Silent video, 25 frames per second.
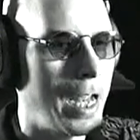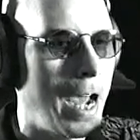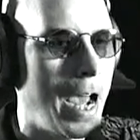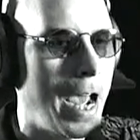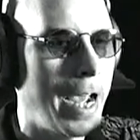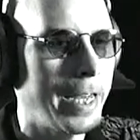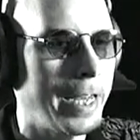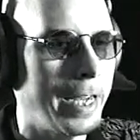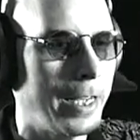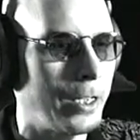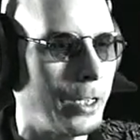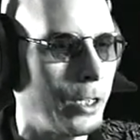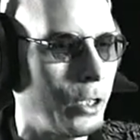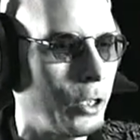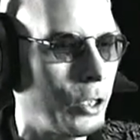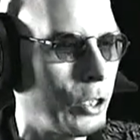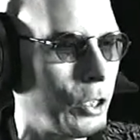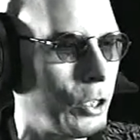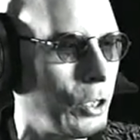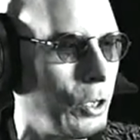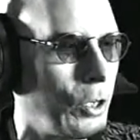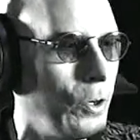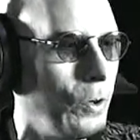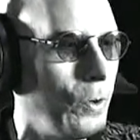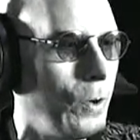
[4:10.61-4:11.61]
I get to
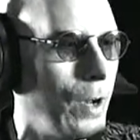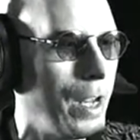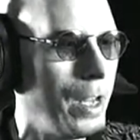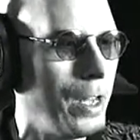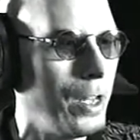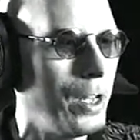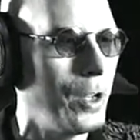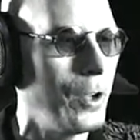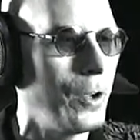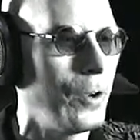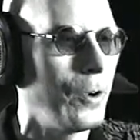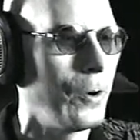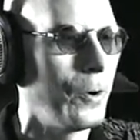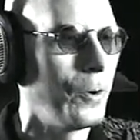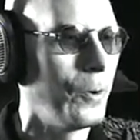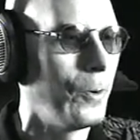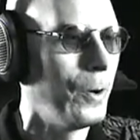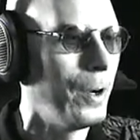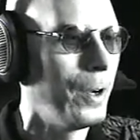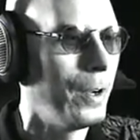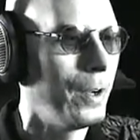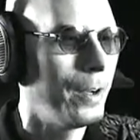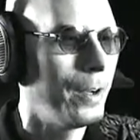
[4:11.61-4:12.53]
shoot at you.